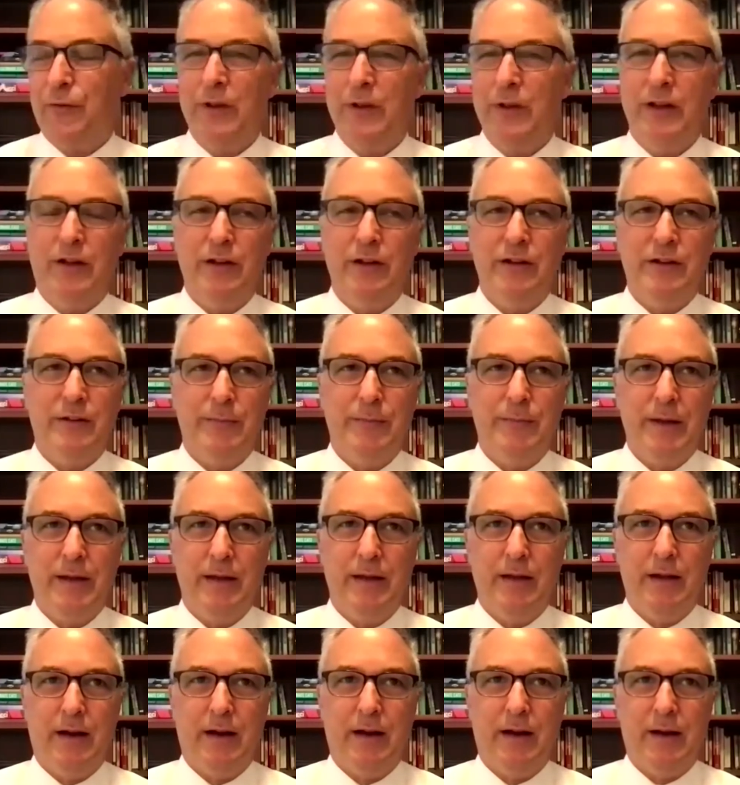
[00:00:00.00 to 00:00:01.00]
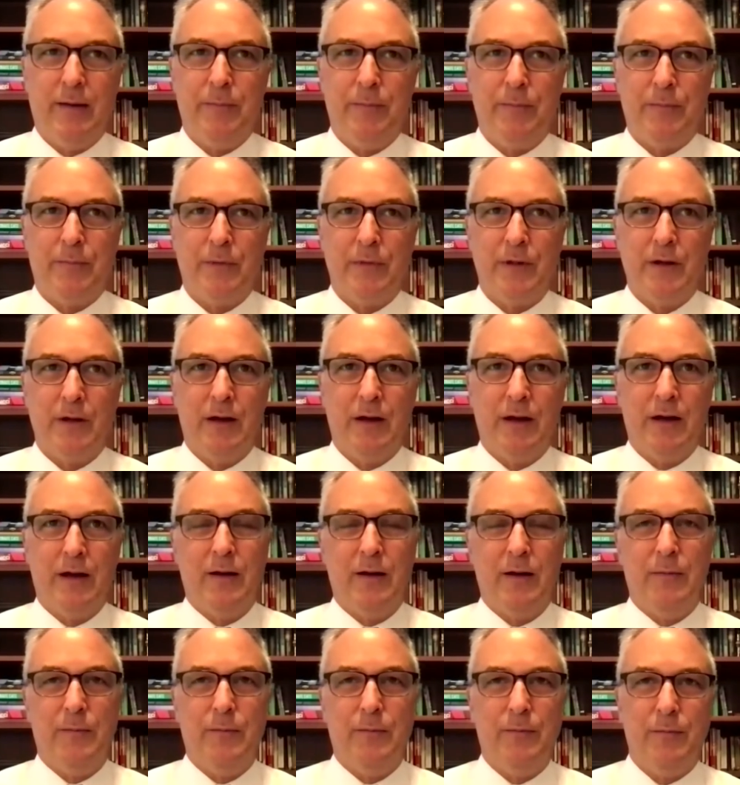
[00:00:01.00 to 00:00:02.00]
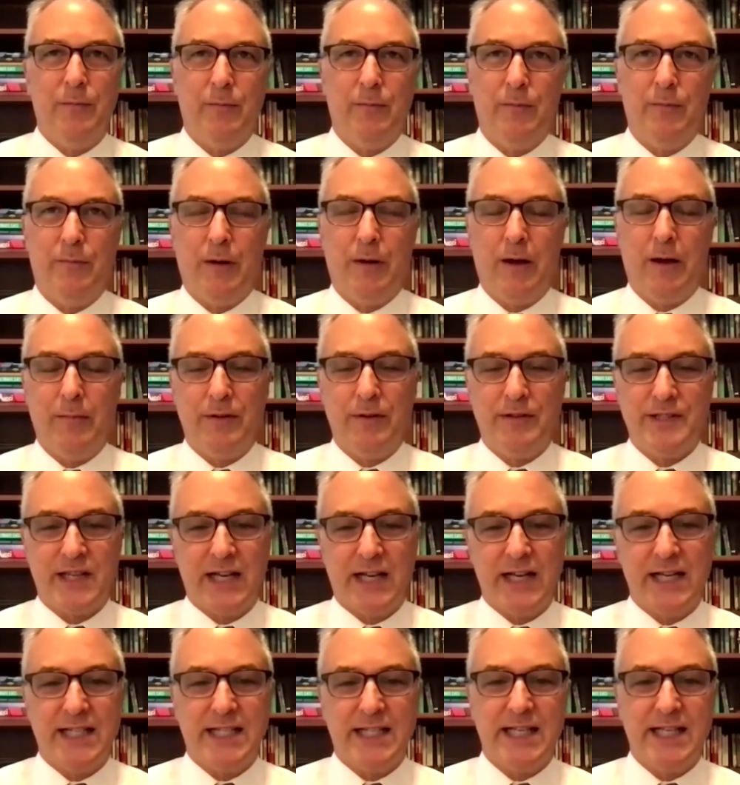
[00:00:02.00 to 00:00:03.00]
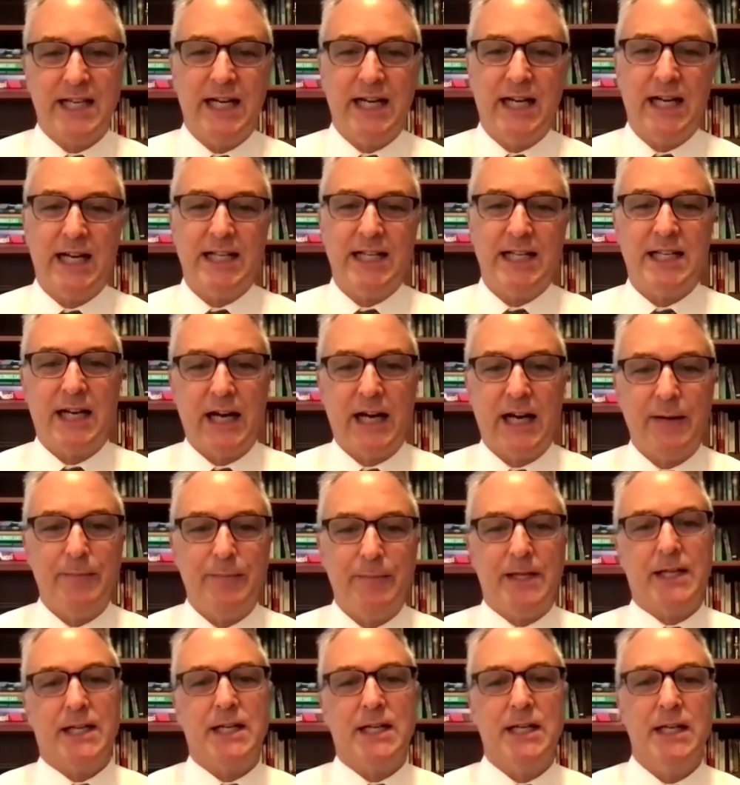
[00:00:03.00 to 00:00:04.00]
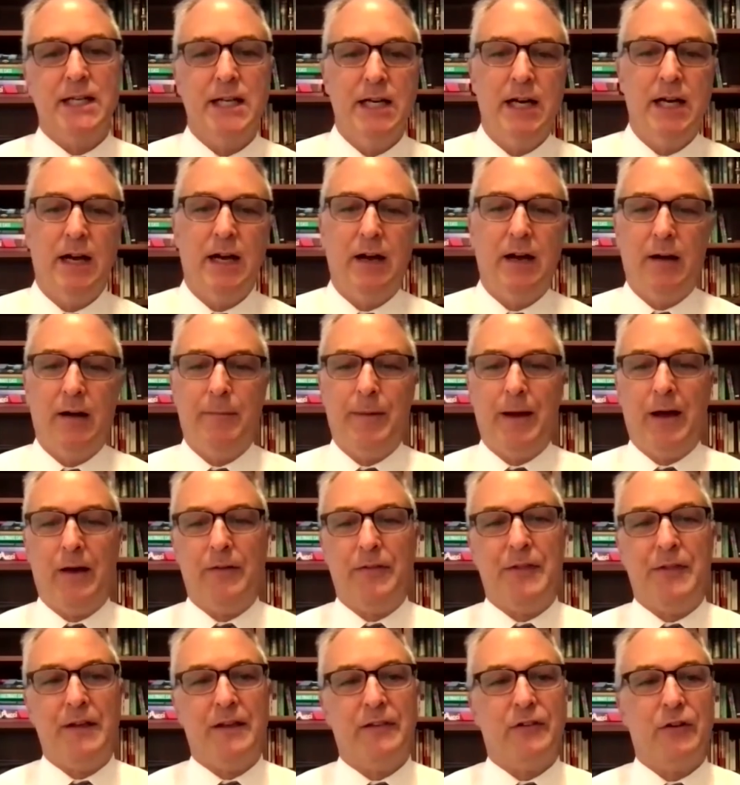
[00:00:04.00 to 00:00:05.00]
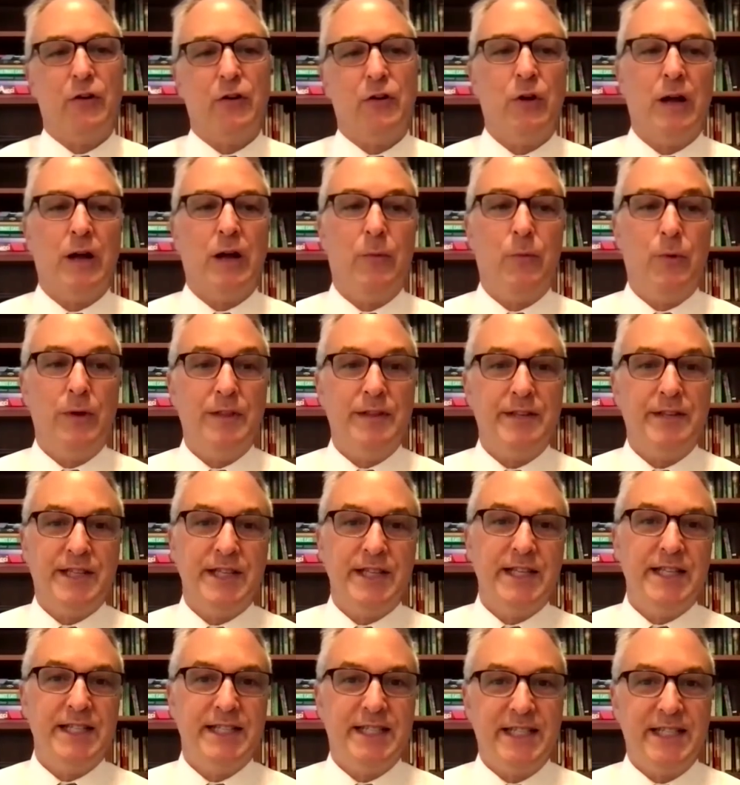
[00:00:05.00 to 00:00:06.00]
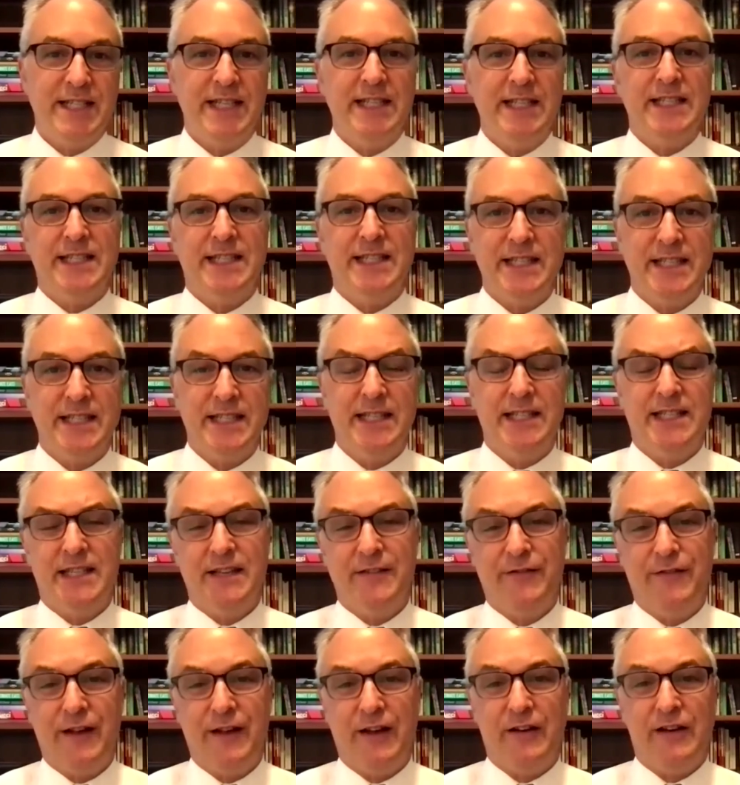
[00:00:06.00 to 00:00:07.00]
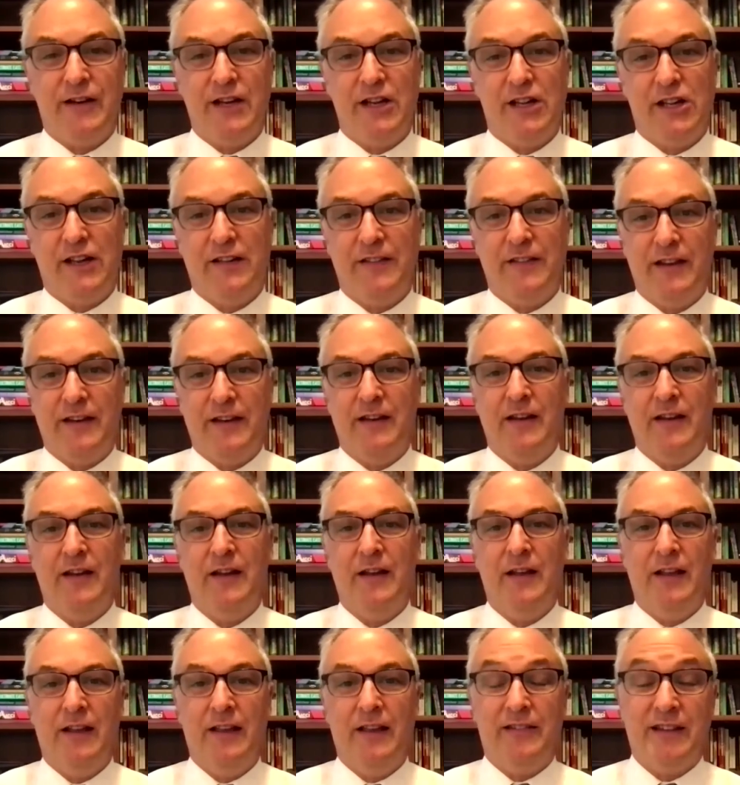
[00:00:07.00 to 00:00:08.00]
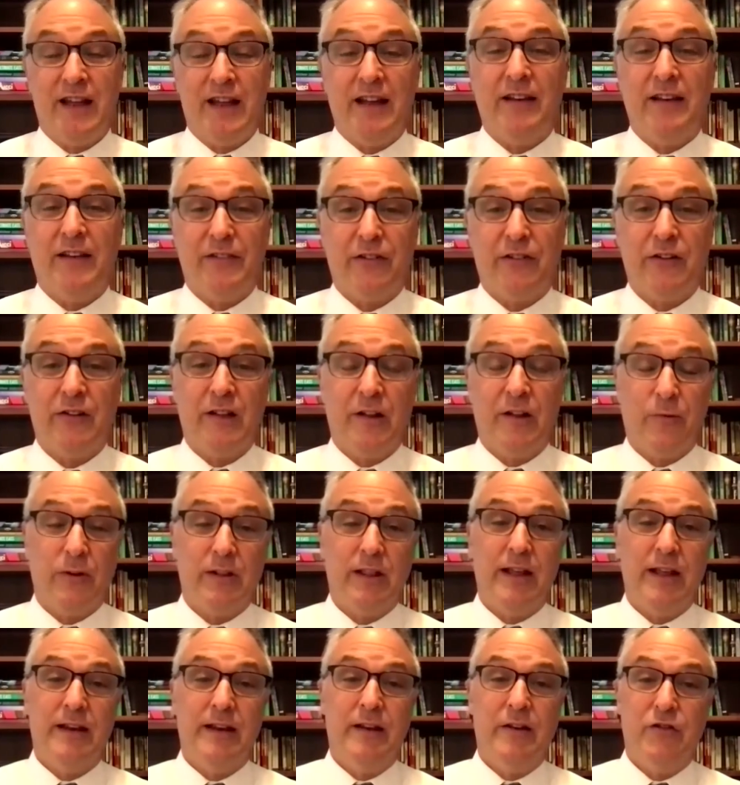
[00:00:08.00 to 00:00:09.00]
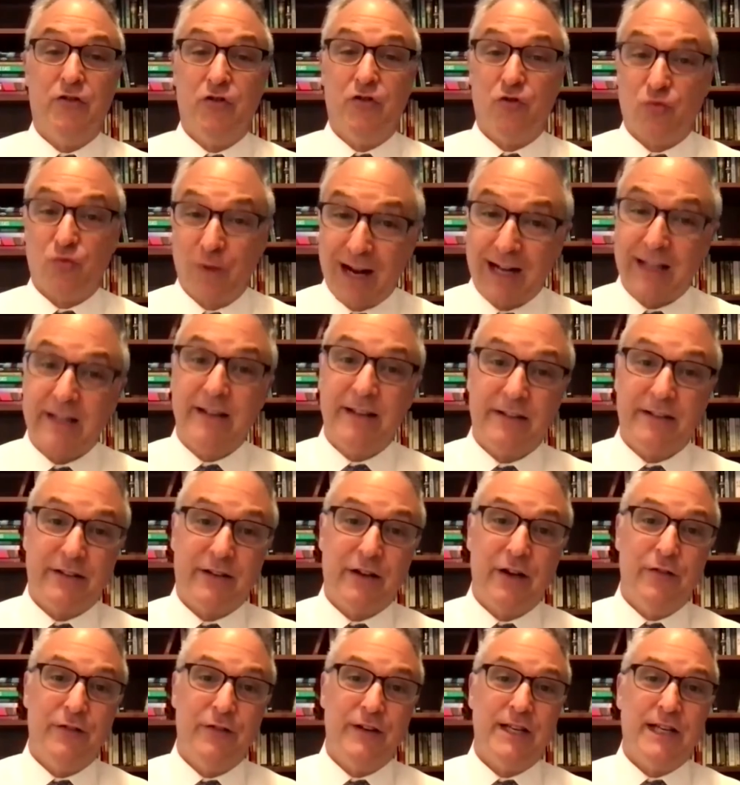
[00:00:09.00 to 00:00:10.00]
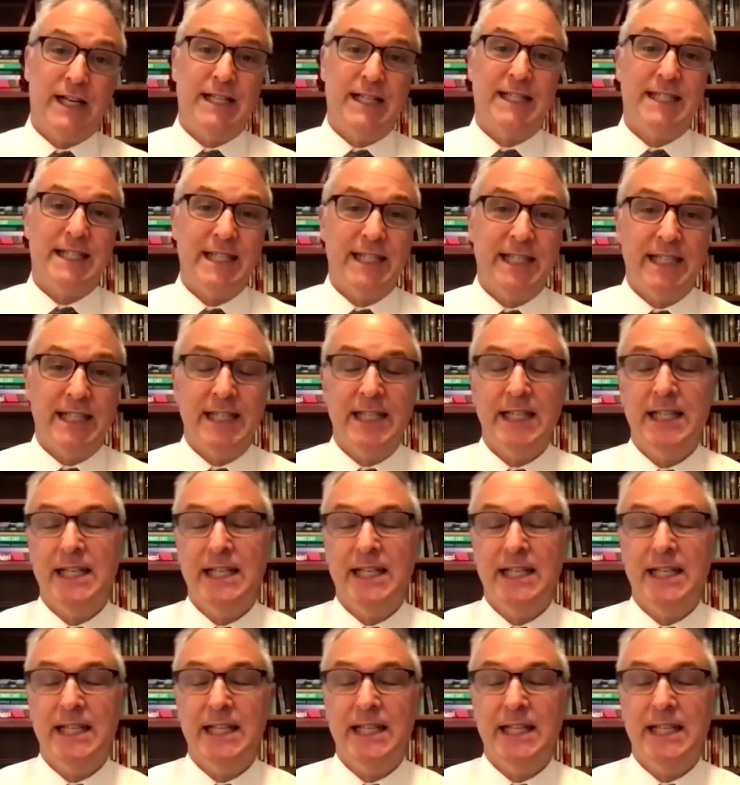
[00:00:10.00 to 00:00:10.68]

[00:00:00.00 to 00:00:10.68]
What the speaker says: really good to be publicizing a topic about things that are going on with the CDC and the CDC Foundation that is not necessarily related directly to COVID-19.